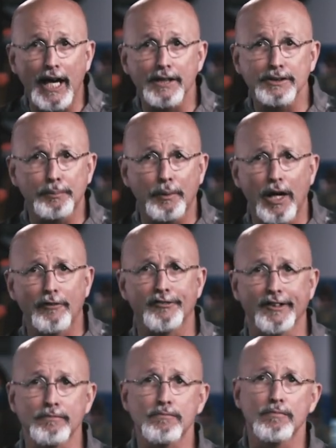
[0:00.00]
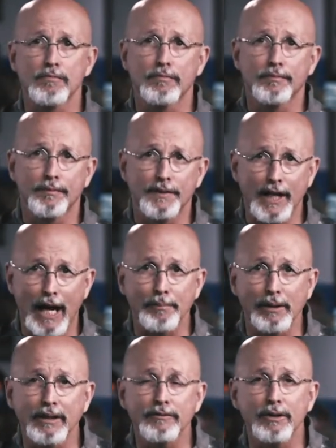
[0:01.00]
as a prophet, that I
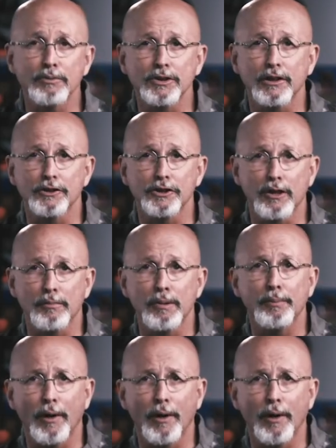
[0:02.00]
believed he was a legitimate